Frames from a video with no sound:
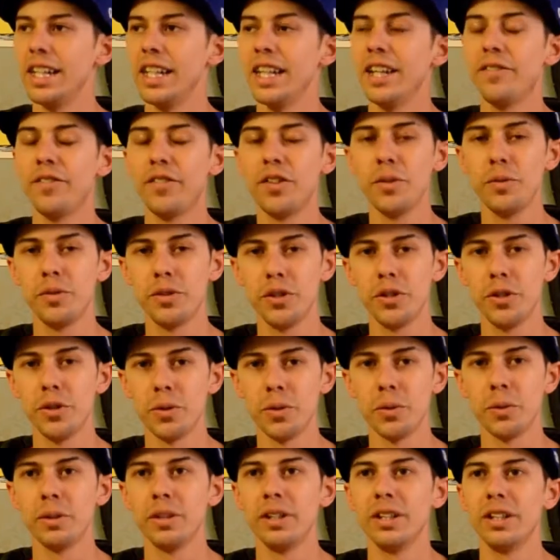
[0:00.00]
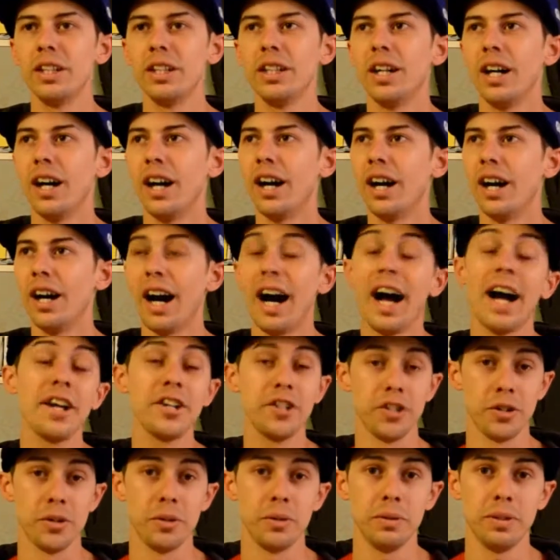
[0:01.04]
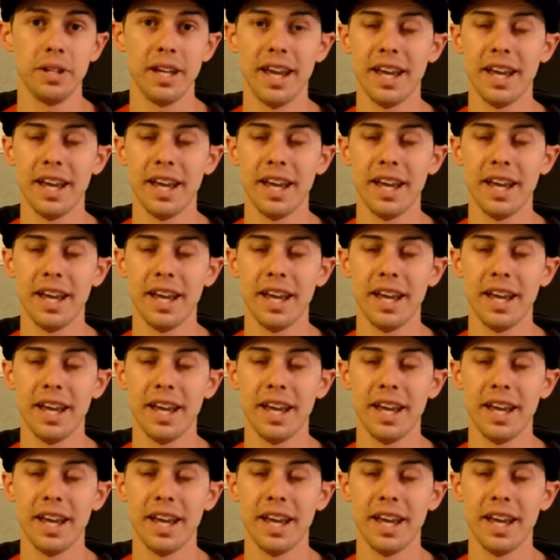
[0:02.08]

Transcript: If you do, uh, I do.